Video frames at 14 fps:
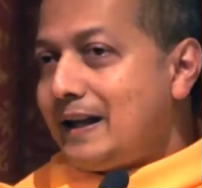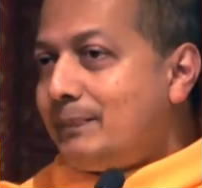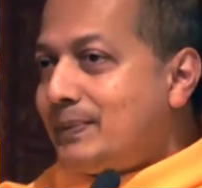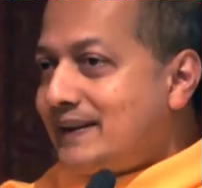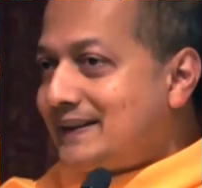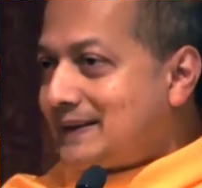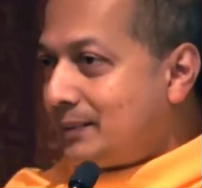
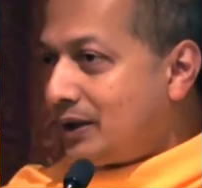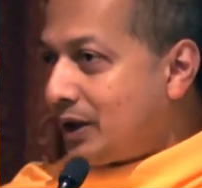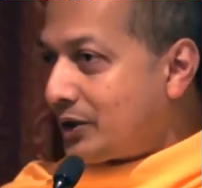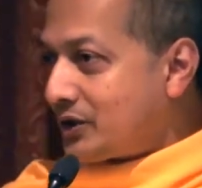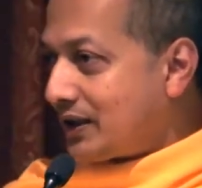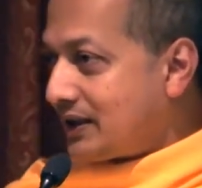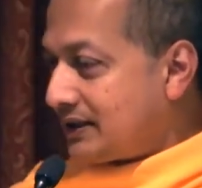
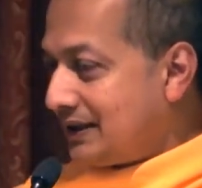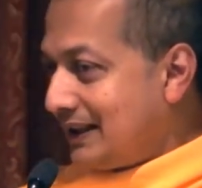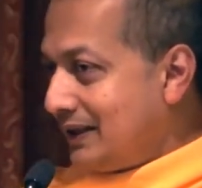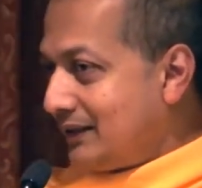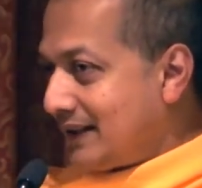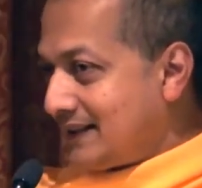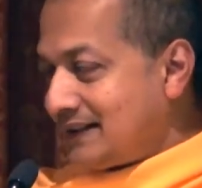epistemological
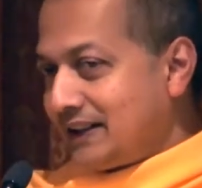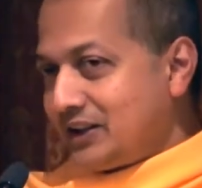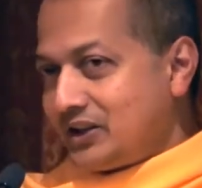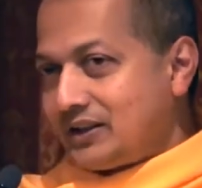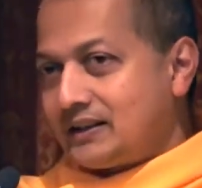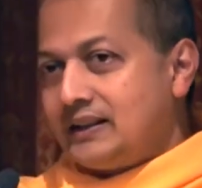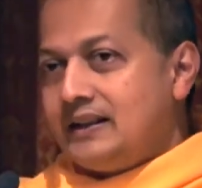
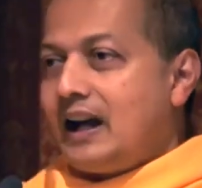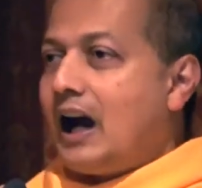investigation.